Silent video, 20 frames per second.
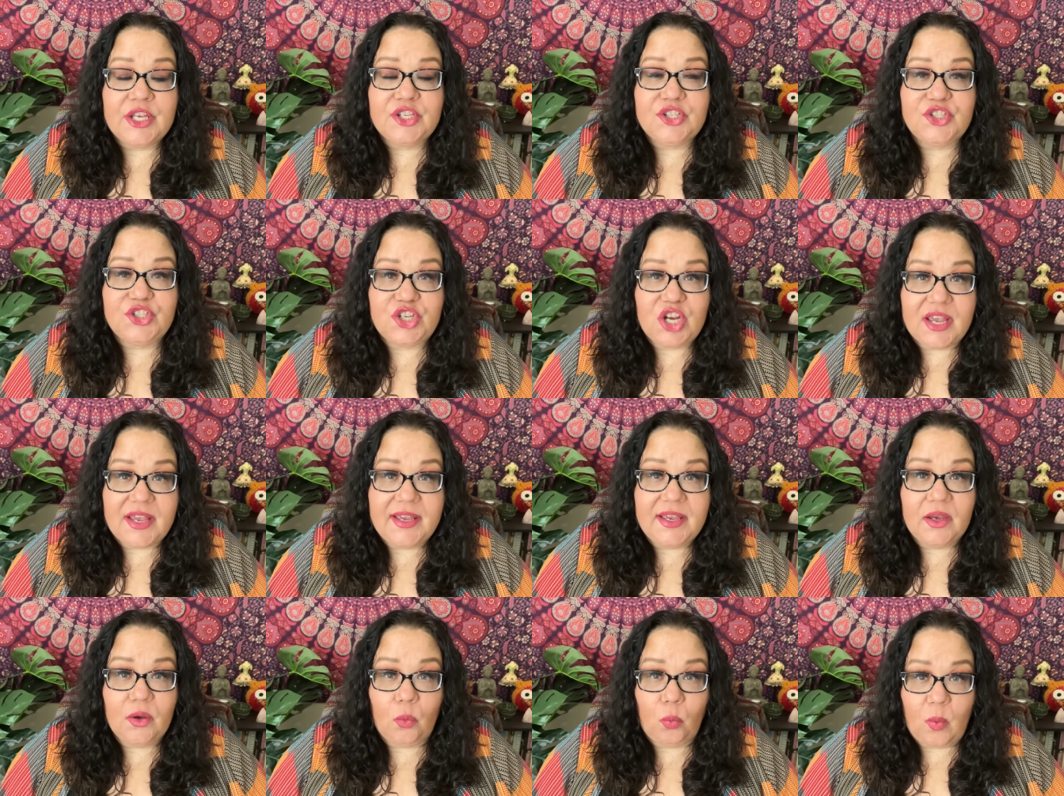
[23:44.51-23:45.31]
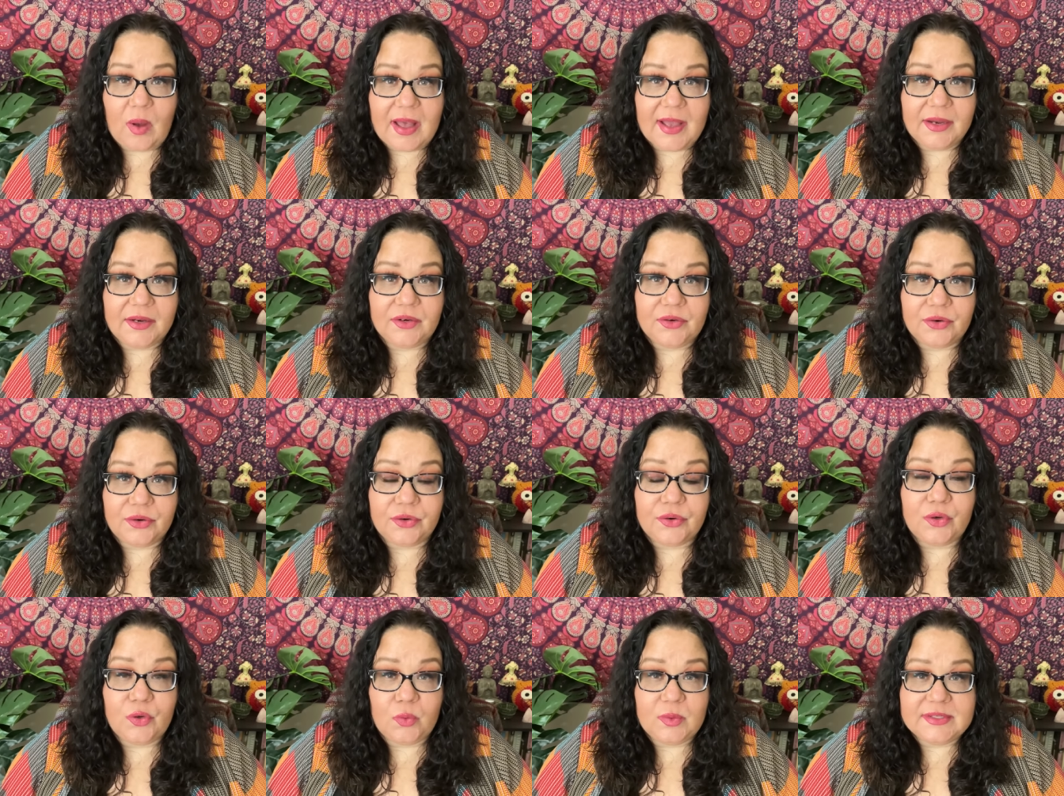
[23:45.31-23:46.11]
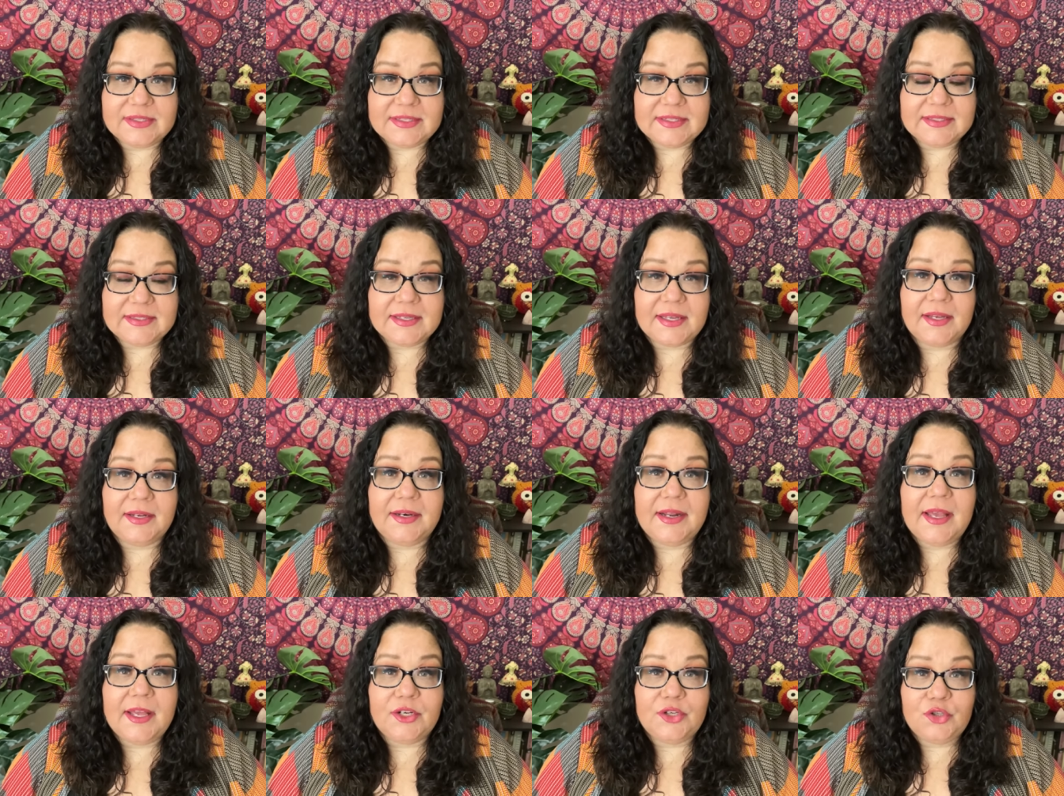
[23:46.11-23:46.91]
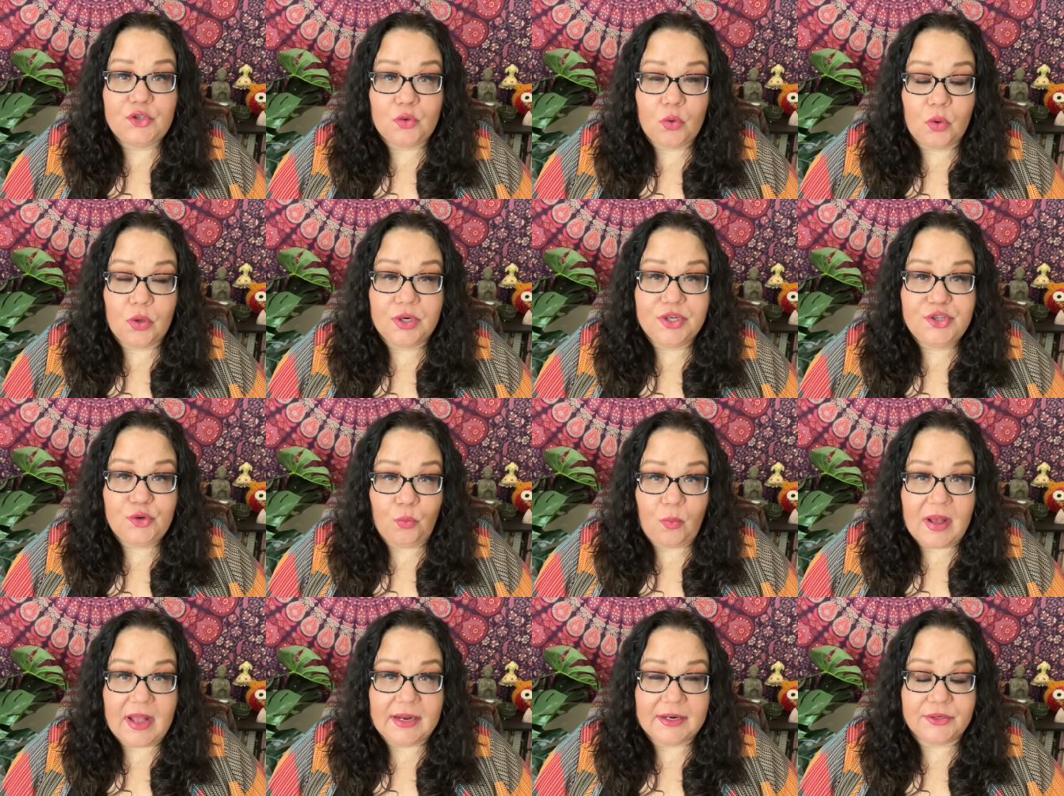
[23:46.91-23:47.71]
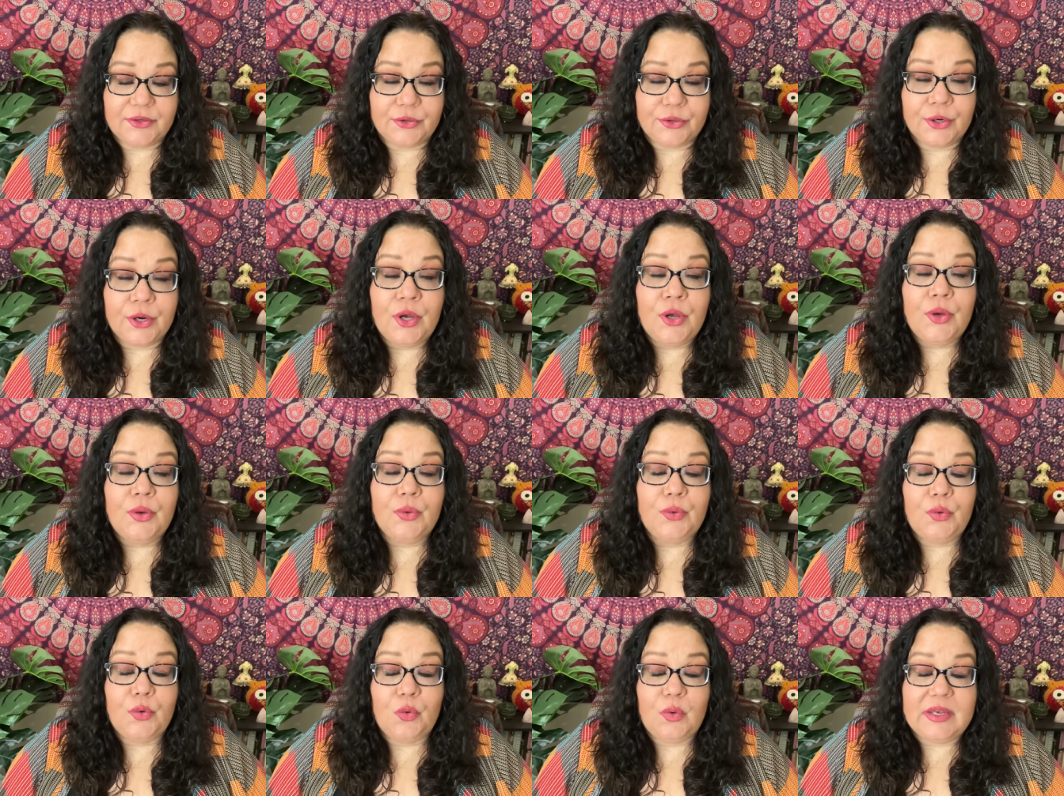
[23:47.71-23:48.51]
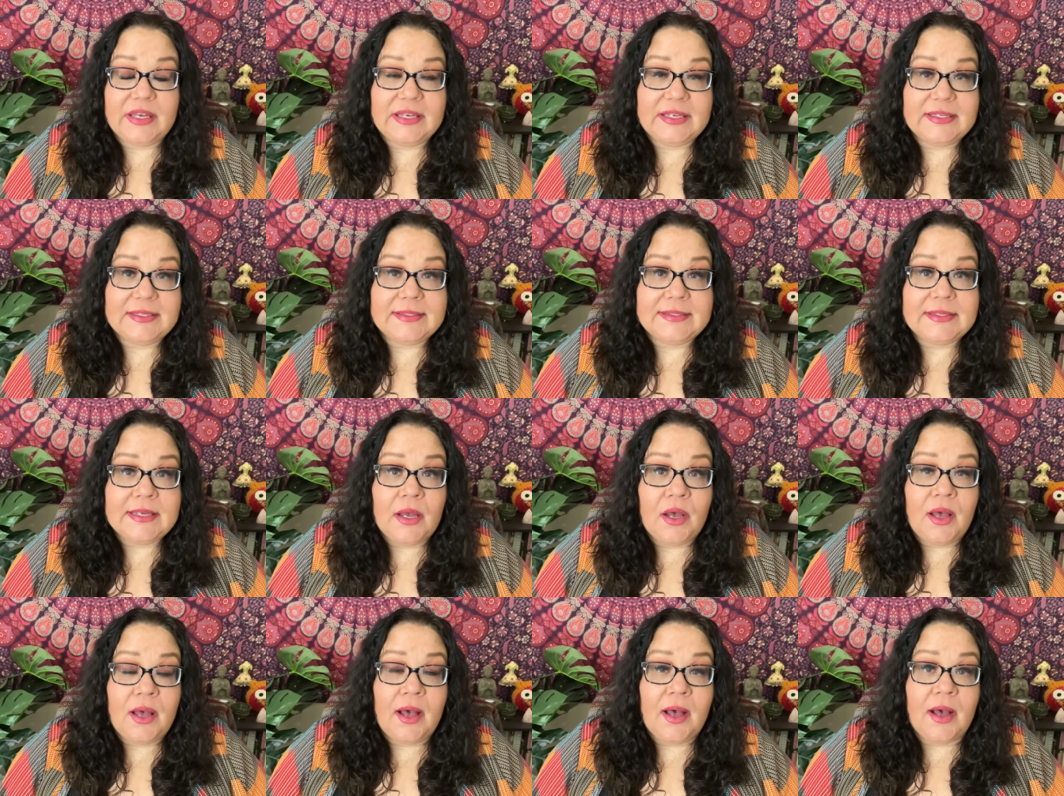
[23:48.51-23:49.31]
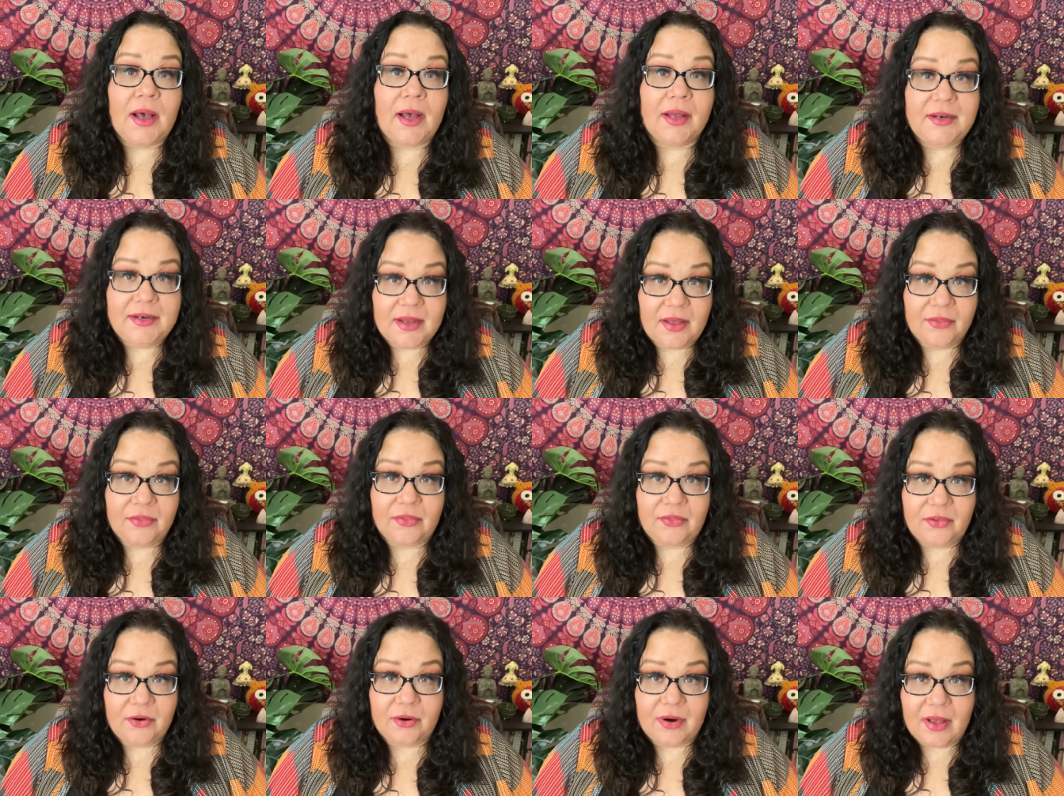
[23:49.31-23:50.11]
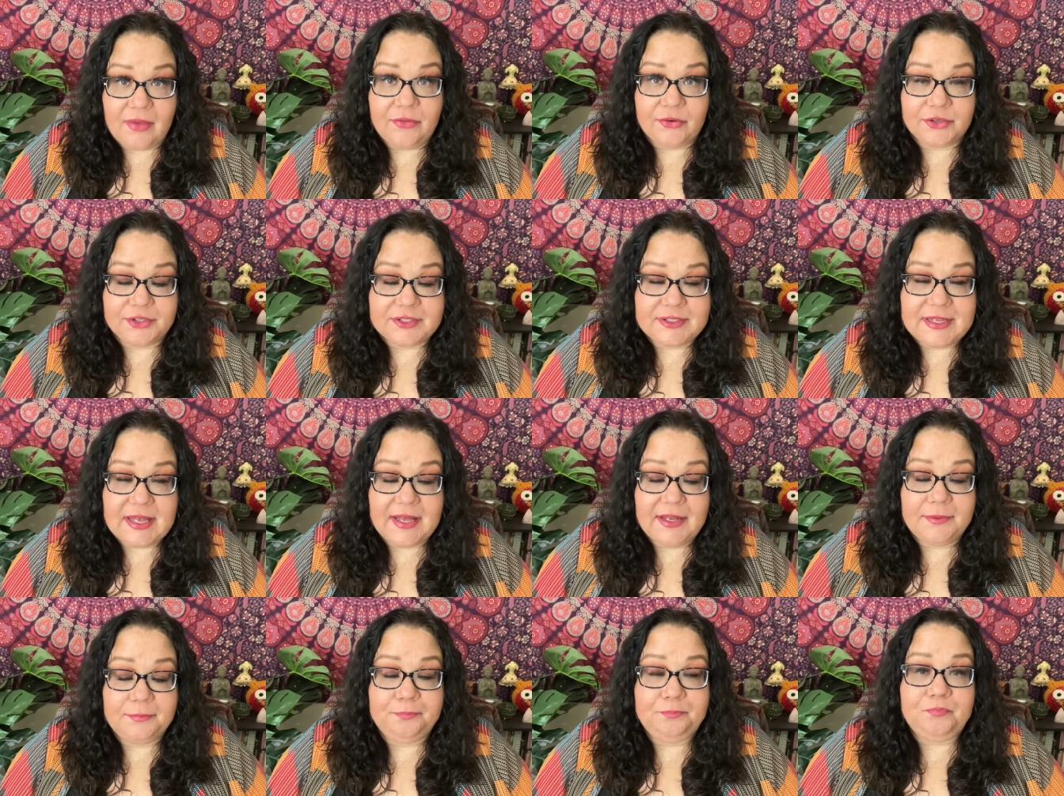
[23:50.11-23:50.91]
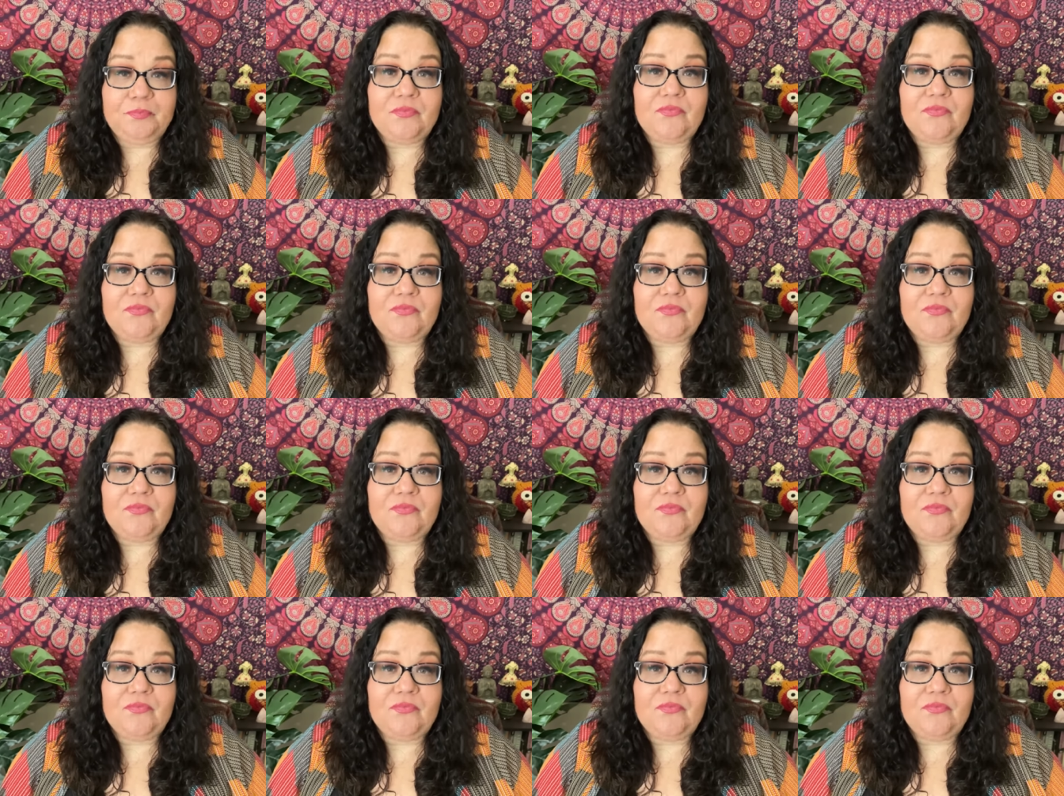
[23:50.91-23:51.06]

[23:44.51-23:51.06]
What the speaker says: Jake Wagner, who is the son, and George Wagner, who is their other son.